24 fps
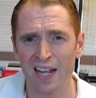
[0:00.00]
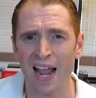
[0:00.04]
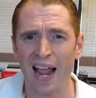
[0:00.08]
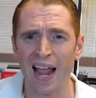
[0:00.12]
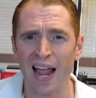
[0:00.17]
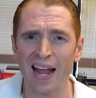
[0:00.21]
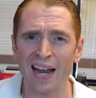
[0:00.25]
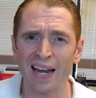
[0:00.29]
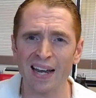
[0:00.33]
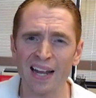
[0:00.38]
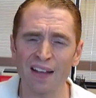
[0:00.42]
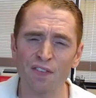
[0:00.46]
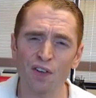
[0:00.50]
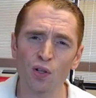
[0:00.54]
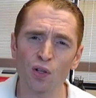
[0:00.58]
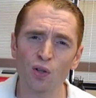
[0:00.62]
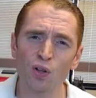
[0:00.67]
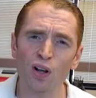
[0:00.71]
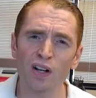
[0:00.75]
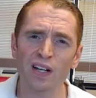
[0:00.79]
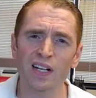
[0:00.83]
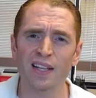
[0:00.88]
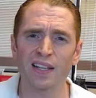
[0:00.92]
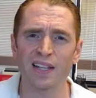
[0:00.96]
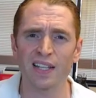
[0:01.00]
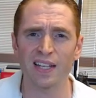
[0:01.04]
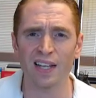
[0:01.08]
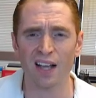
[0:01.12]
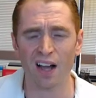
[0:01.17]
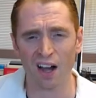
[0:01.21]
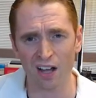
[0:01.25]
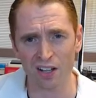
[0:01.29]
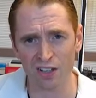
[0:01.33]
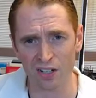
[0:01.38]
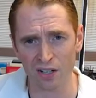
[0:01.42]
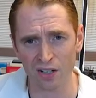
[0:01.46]
And if you looked at the
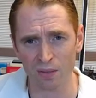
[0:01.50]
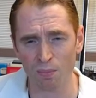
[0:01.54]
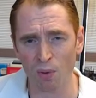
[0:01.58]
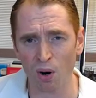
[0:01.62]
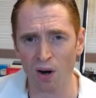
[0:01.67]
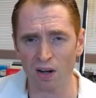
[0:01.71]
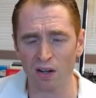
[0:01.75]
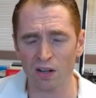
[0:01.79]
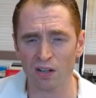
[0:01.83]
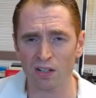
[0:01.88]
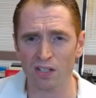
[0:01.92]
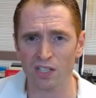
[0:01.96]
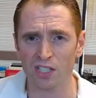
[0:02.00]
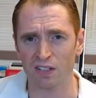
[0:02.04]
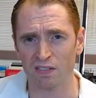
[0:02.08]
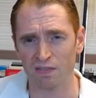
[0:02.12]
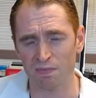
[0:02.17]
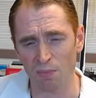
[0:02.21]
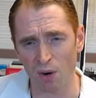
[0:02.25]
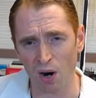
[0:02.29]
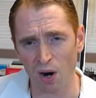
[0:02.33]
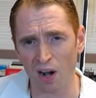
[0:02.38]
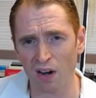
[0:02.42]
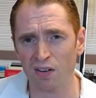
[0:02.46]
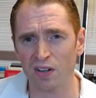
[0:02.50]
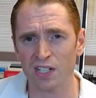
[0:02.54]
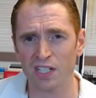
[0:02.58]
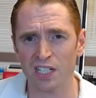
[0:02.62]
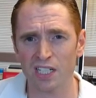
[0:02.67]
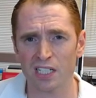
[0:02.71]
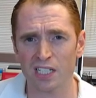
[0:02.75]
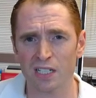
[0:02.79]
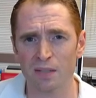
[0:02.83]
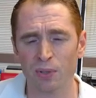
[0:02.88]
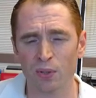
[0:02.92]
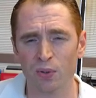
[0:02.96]
other markers of moderate
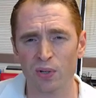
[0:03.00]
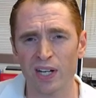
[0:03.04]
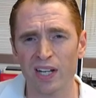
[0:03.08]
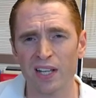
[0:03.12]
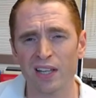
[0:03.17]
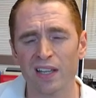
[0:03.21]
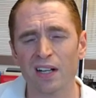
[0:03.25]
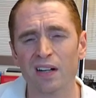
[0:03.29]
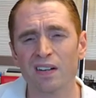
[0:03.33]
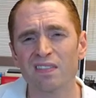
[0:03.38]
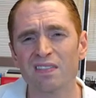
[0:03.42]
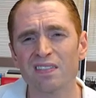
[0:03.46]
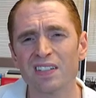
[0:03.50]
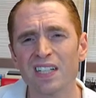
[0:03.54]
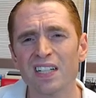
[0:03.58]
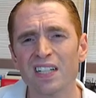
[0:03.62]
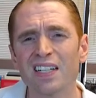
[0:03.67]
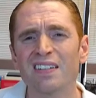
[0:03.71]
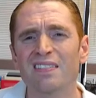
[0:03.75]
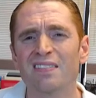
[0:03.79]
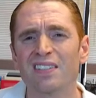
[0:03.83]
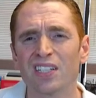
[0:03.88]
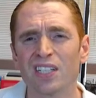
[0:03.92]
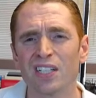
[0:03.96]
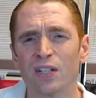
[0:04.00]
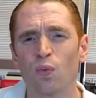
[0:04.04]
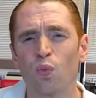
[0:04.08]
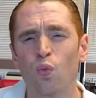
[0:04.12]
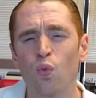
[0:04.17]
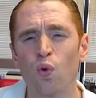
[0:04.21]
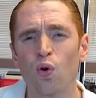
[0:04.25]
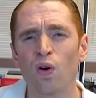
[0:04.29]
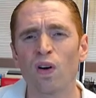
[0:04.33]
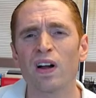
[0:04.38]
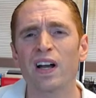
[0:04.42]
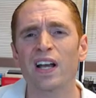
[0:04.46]
disability, there really, really
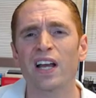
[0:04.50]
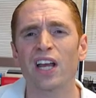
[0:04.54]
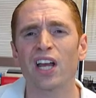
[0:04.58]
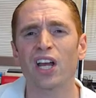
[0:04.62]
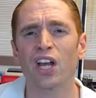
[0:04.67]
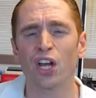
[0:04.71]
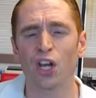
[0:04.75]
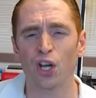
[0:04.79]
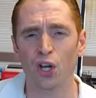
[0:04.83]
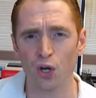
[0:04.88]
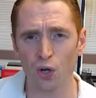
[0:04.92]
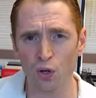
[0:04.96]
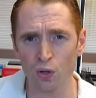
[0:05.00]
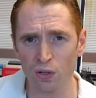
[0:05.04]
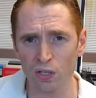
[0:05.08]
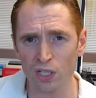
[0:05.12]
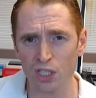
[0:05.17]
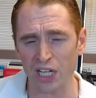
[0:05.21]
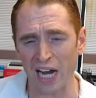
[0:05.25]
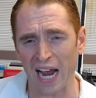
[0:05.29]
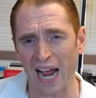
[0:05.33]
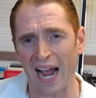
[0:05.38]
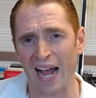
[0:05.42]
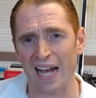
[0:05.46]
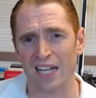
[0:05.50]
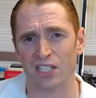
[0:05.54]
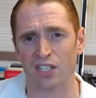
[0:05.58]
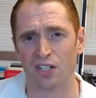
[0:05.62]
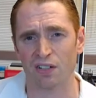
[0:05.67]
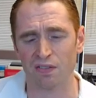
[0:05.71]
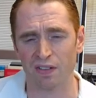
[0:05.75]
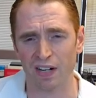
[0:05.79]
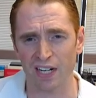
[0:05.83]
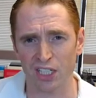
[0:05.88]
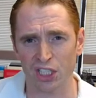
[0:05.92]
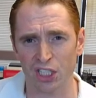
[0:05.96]
weren't huge
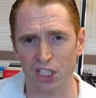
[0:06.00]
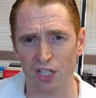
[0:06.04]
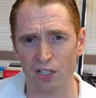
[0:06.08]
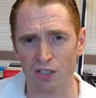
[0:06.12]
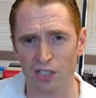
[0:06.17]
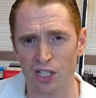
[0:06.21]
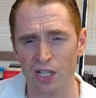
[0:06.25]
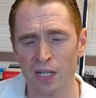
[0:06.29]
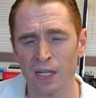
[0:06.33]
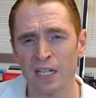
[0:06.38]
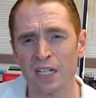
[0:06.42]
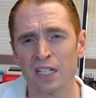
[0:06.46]
hazard ratios.